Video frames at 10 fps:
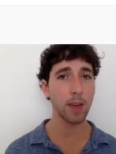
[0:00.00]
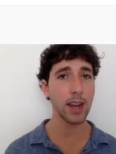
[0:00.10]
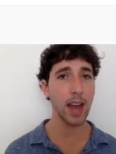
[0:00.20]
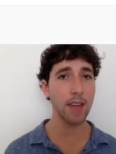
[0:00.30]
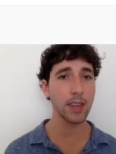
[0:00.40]
by
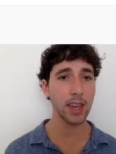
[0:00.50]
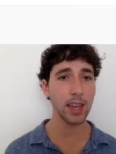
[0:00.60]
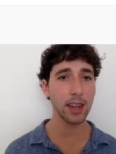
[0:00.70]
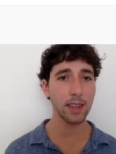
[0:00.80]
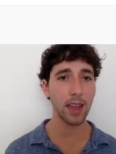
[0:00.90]

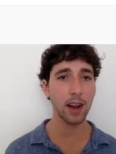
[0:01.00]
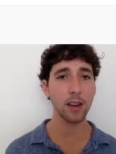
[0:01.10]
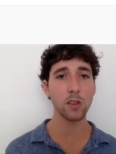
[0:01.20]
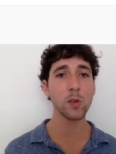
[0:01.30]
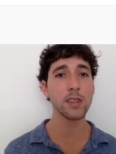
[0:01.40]
navigating there
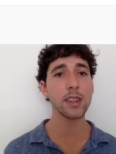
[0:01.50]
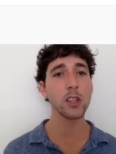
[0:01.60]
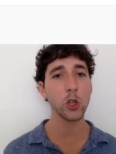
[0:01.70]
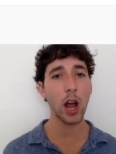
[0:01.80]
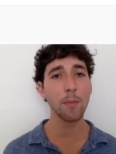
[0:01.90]
using the
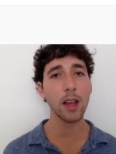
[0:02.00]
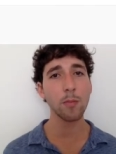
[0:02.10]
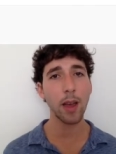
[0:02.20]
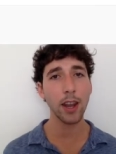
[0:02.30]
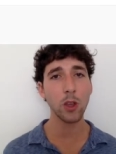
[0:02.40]

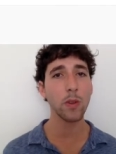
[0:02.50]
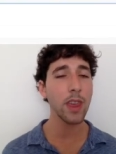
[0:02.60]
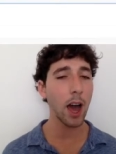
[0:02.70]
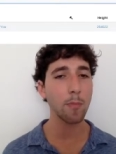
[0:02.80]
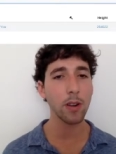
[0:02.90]
drop-down menu in
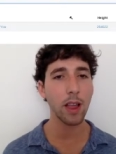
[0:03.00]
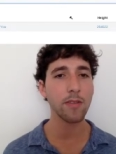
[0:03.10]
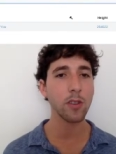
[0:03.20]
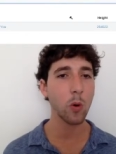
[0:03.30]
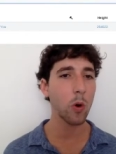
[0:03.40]
the upper
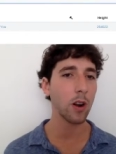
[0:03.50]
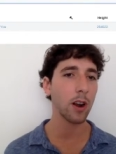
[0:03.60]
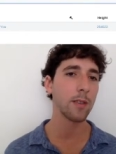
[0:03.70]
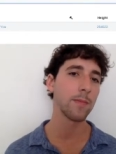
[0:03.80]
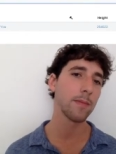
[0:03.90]
left
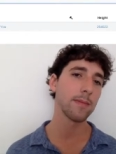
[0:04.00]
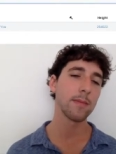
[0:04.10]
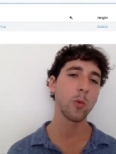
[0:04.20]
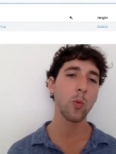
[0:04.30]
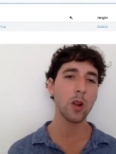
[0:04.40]
corner.
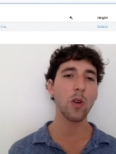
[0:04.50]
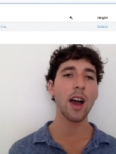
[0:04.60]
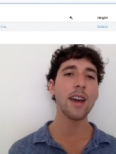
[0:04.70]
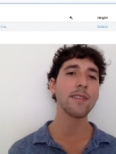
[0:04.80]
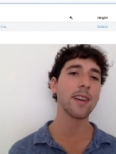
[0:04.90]
We
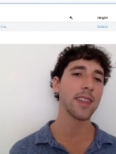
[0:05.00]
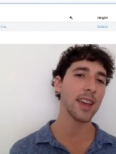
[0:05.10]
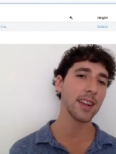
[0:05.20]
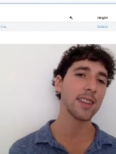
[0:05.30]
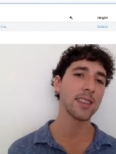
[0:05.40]
arrive on
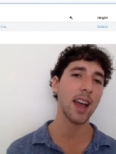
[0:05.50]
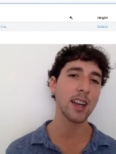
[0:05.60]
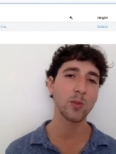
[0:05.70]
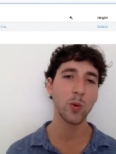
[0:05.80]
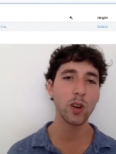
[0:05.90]
the Ignis
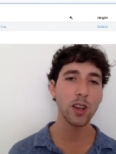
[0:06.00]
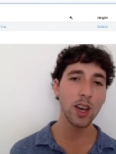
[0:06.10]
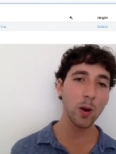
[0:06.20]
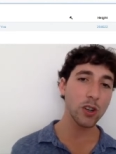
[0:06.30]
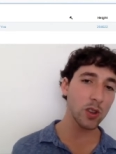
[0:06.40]
dashboard,
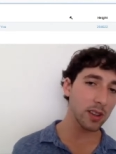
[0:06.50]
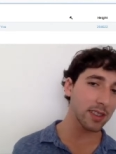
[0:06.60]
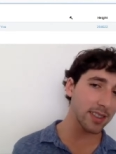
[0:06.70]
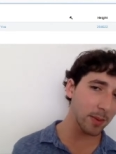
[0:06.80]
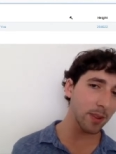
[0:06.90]
which
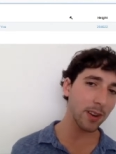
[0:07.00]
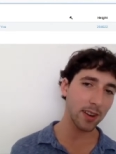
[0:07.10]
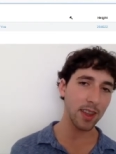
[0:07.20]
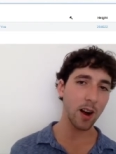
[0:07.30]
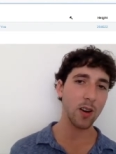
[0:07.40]
looks similar to
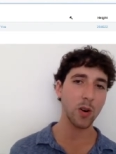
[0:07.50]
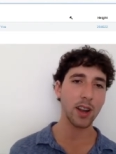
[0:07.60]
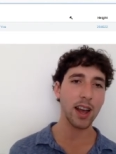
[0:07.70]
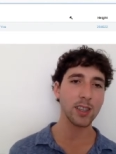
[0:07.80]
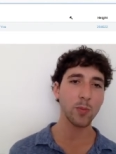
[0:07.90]
the Ardor
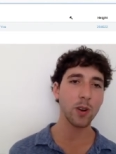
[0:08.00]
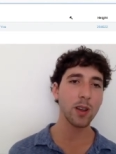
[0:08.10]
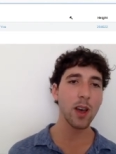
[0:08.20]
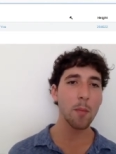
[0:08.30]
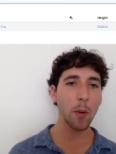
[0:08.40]

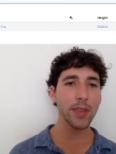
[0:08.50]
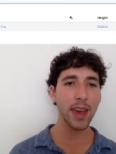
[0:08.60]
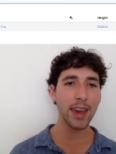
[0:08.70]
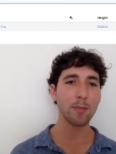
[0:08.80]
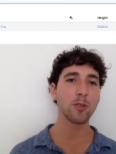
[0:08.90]
dashboard, but with
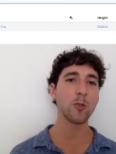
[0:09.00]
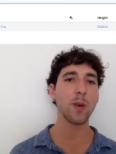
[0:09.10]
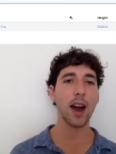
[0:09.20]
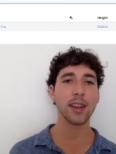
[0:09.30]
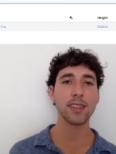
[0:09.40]
eight blue
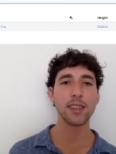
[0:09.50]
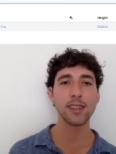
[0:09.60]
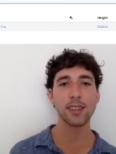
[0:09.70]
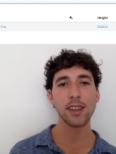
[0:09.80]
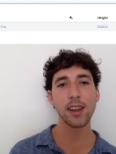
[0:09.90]

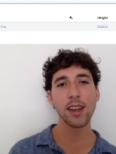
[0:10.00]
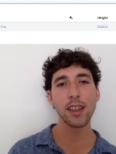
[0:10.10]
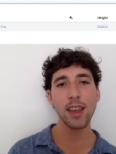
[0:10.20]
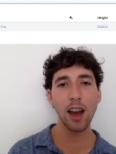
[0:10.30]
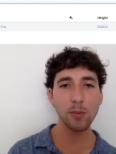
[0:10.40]
boxes.
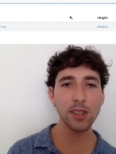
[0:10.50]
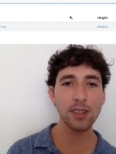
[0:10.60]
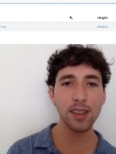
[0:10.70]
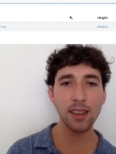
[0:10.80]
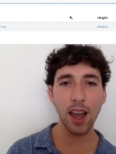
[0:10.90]
The
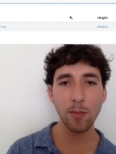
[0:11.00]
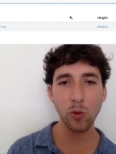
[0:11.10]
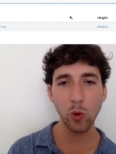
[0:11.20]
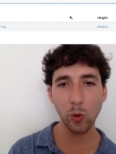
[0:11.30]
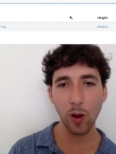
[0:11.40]
options in the
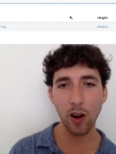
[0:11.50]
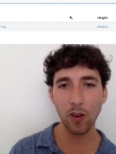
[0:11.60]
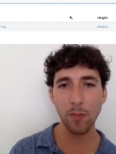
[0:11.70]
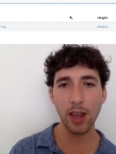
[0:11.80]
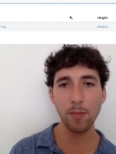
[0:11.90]
top toolbar
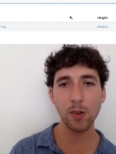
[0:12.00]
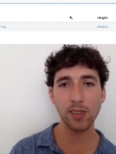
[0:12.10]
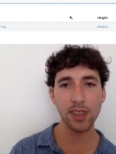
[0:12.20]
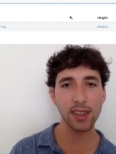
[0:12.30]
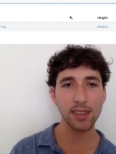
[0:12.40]
remain
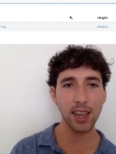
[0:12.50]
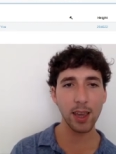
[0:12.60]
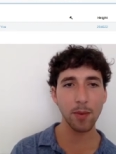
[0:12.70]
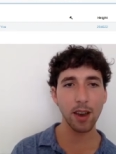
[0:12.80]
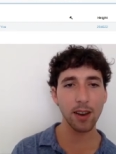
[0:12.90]
mostly the
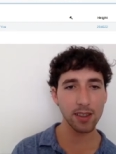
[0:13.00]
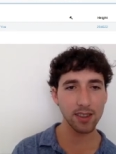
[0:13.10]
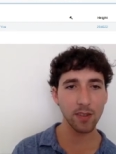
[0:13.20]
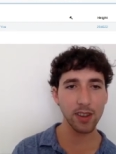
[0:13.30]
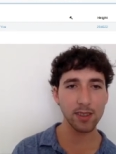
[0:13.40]
same and are
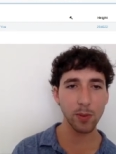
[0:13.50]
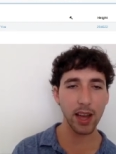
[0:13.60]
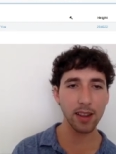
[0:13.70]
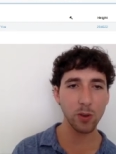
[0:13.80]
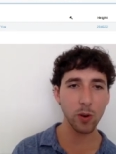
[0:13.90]

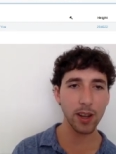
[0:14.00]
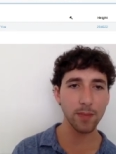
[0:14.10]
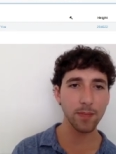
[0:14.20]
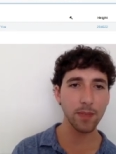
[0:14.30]
self-explanatory.